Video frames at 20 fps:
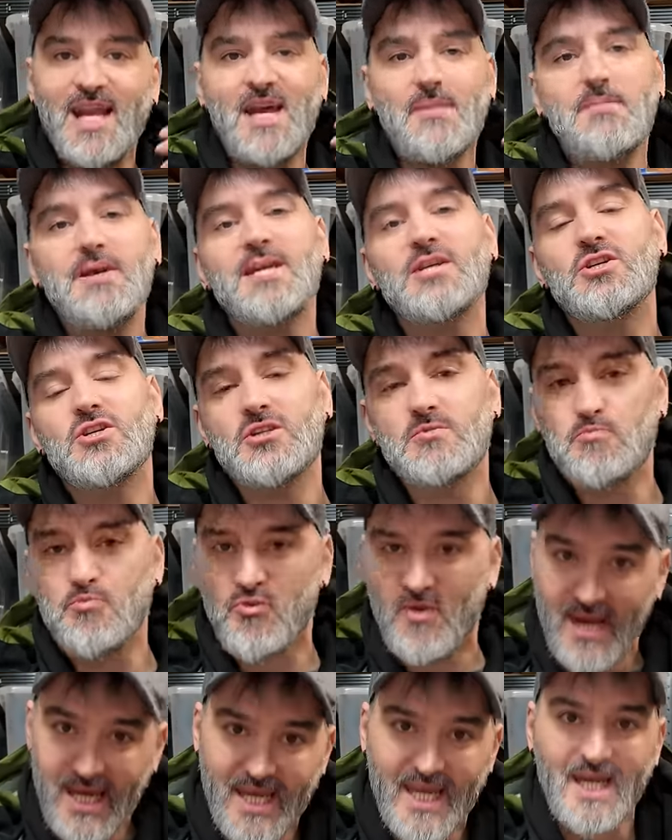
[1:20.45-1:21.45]
Let me just
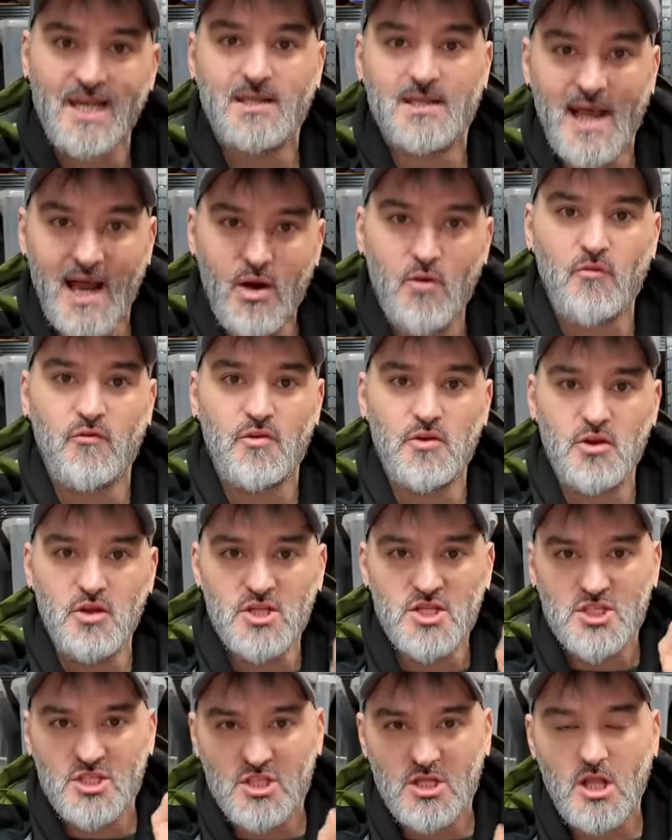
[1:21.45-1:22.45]
break it down for you
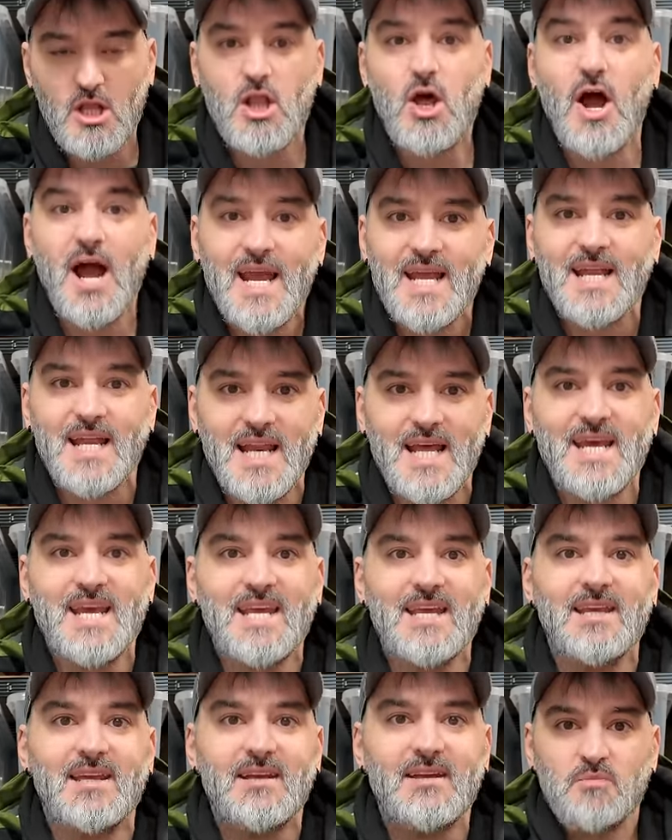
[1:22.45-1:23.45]

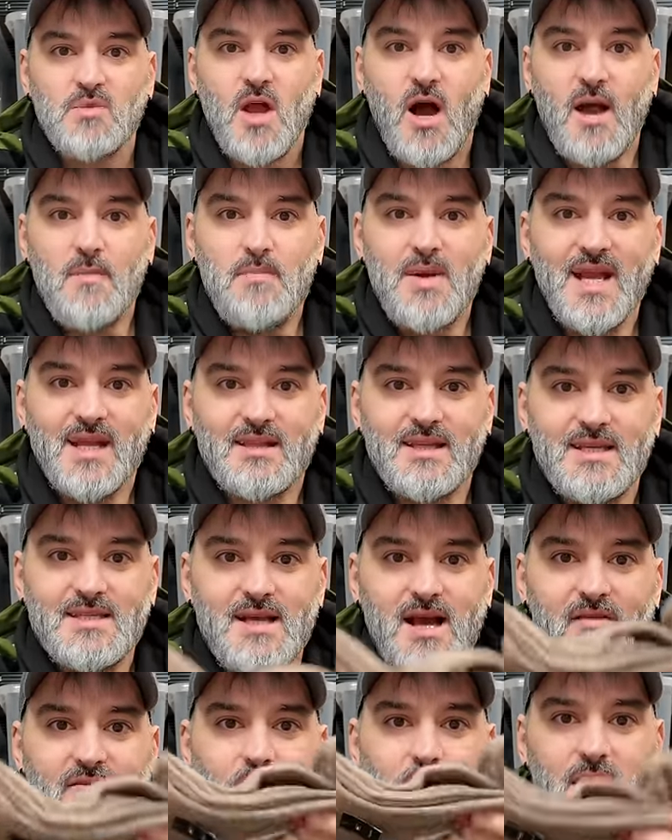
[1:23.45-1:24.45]
slightly. I picked these
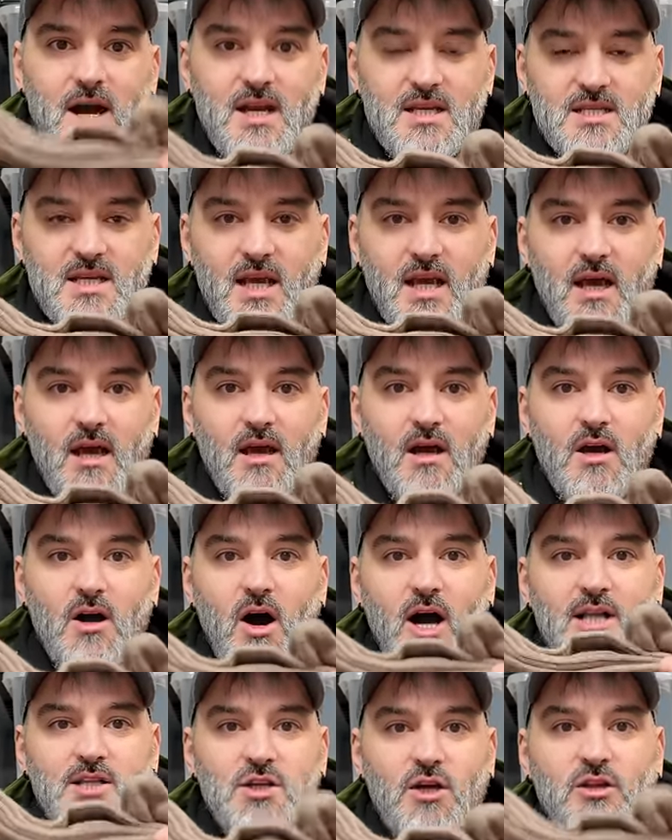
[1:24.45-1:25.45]
out of a basket.
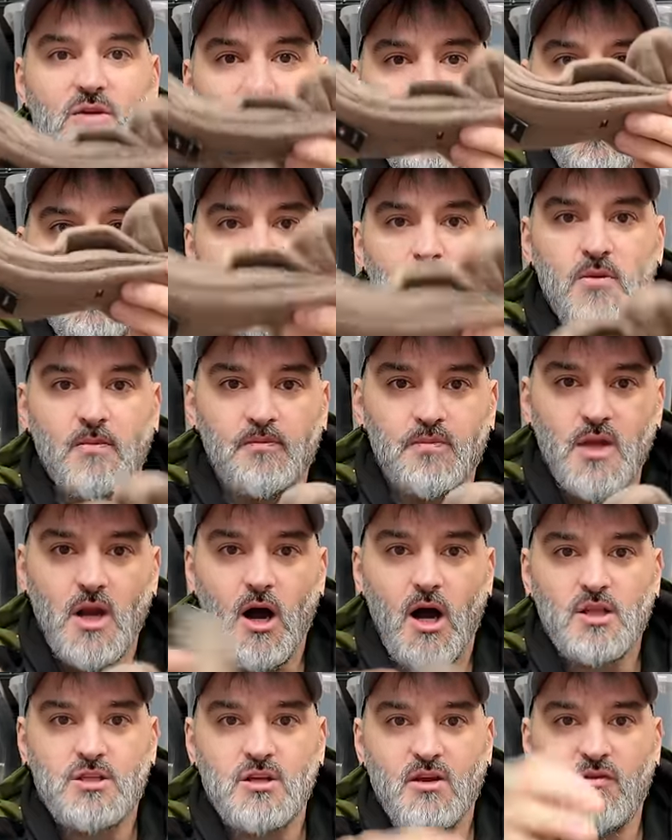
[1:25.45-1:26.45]
I took them home.
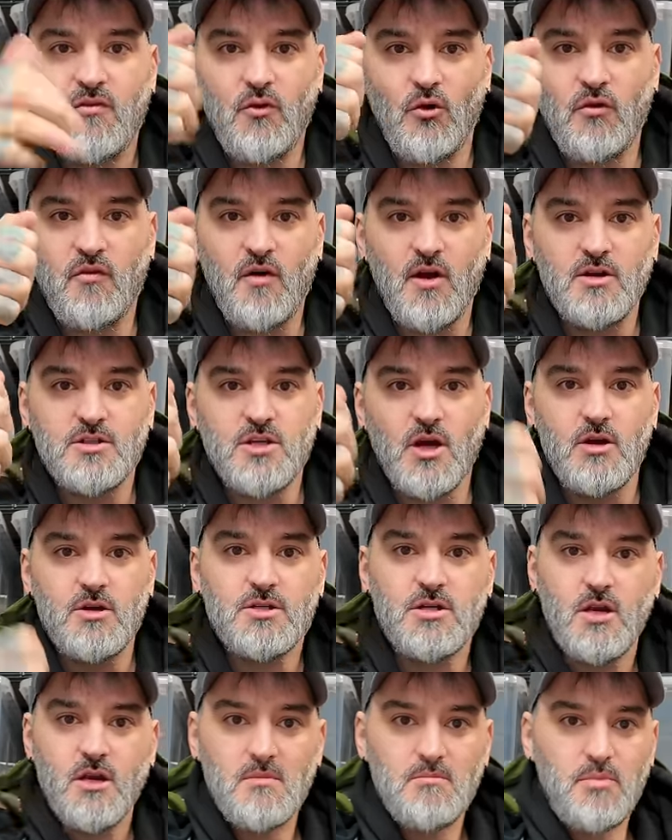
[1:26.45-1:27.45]
I took 4
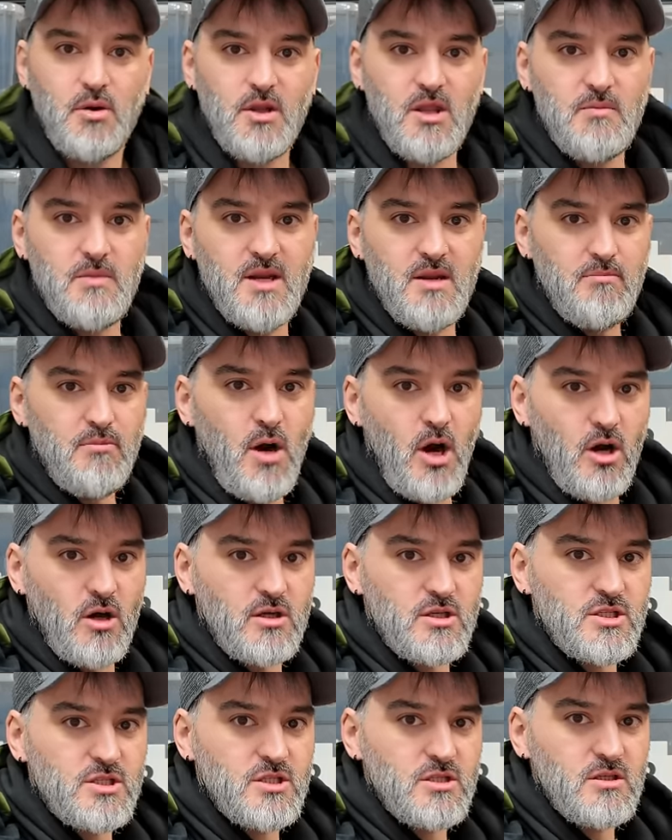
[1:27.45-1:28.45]
photos, put them in a
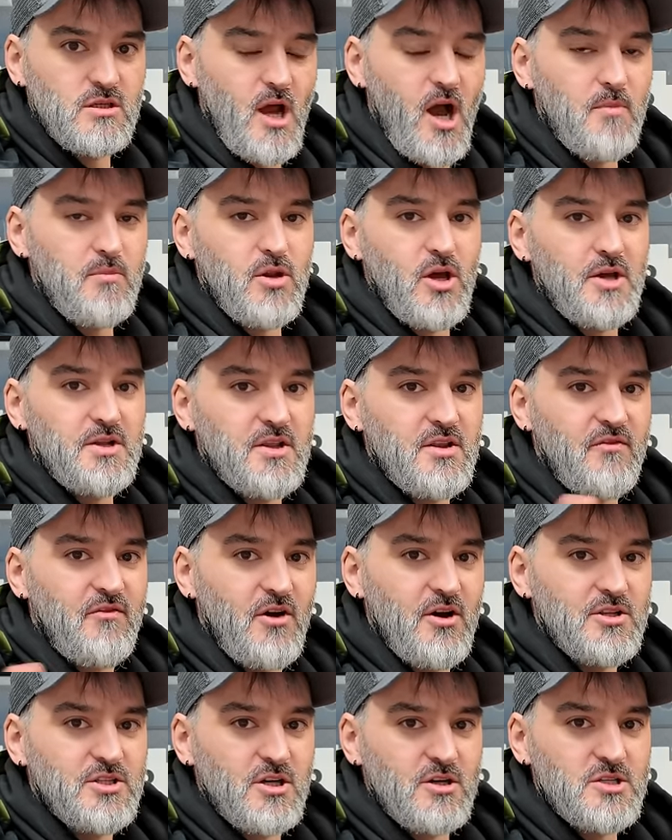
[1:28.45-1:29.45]
box, uploaded the
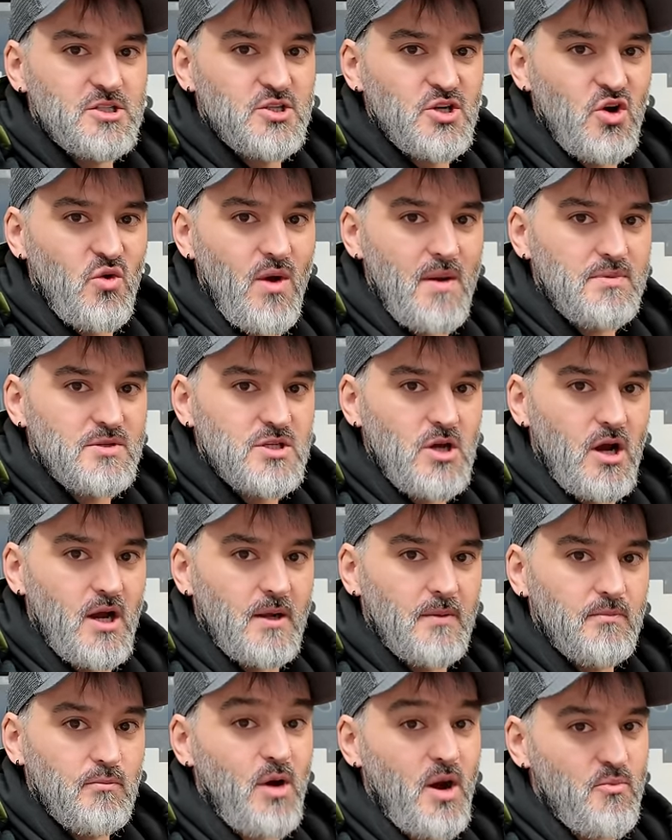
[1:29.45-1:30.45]
photos to a
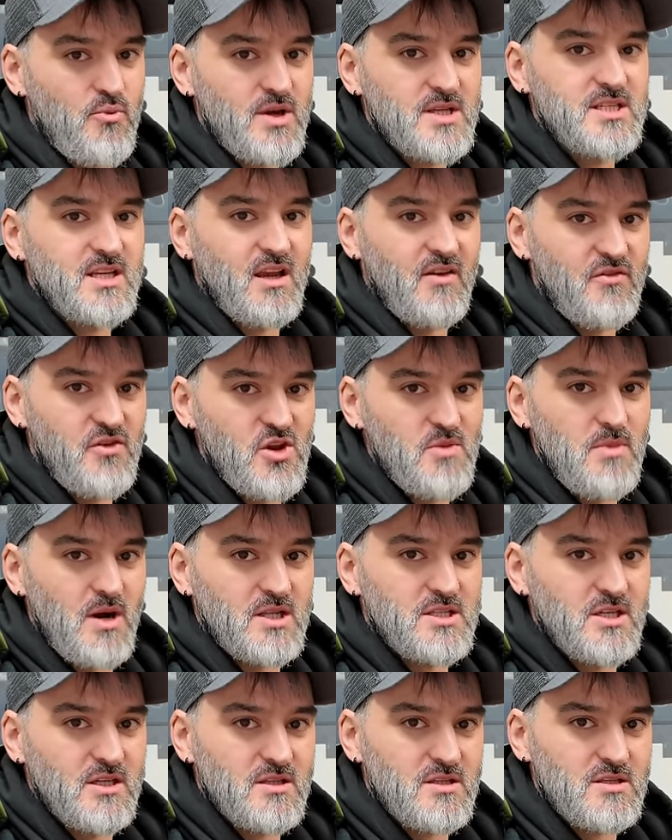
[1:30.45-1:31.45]
website by pressing a few
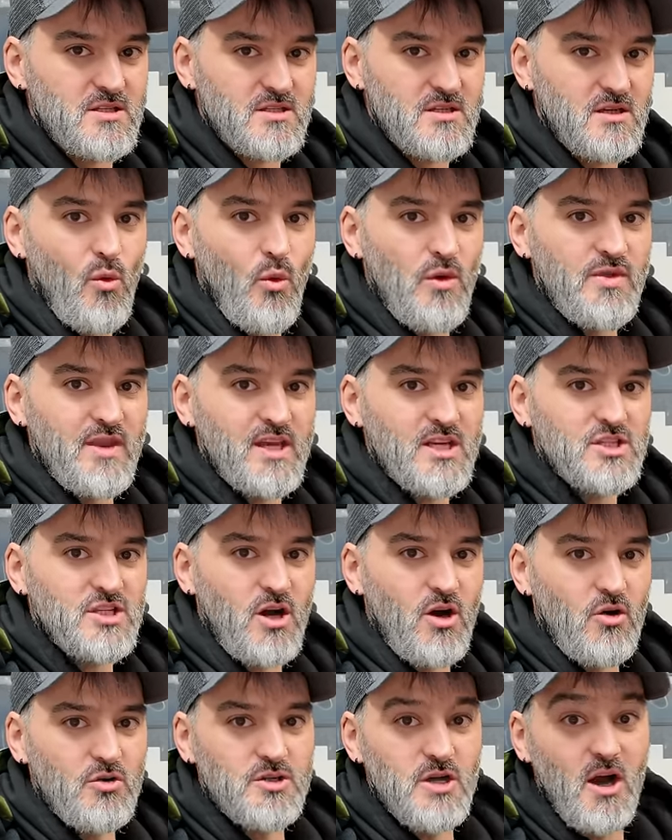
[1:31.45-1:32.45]
buttons. When they
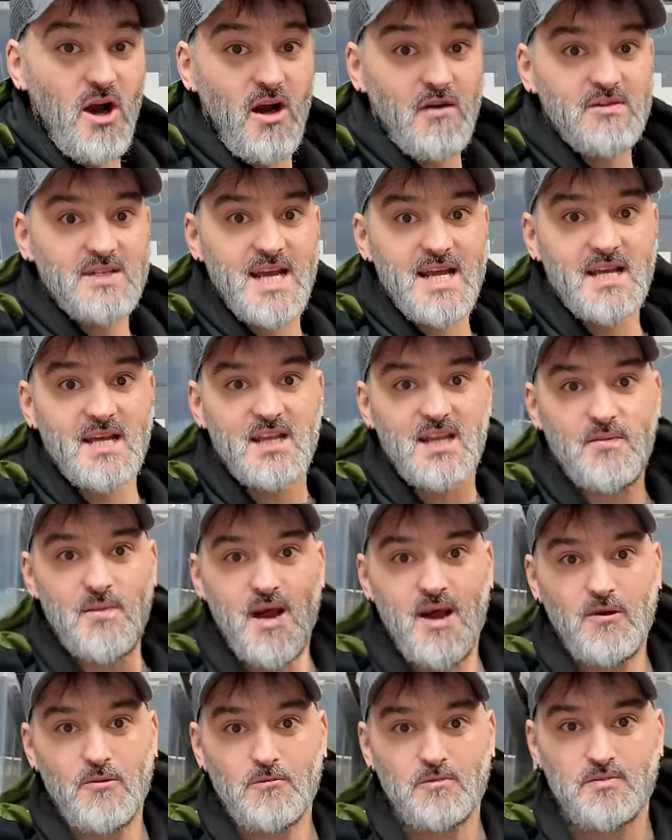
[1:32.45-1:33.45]
sold, I've taken them
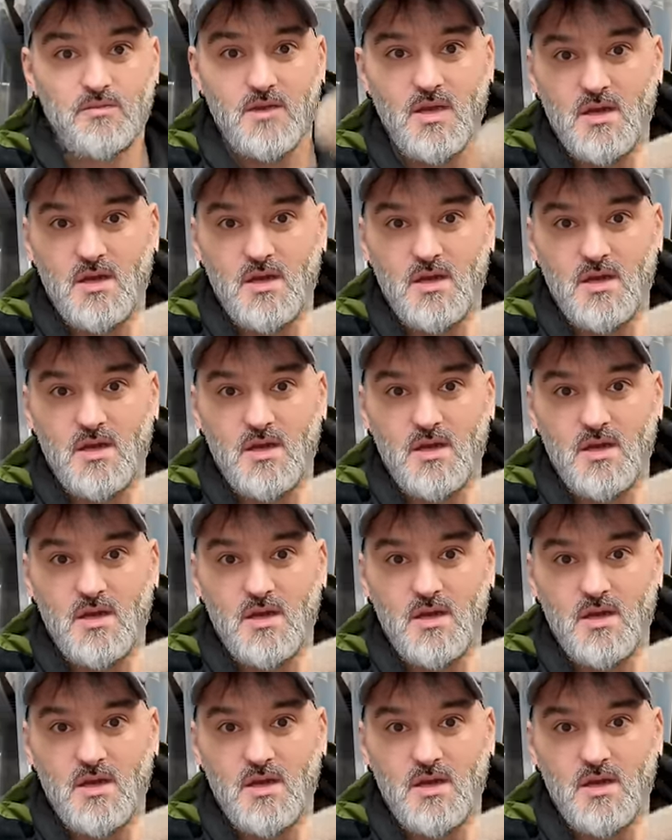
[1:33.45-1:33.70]
out.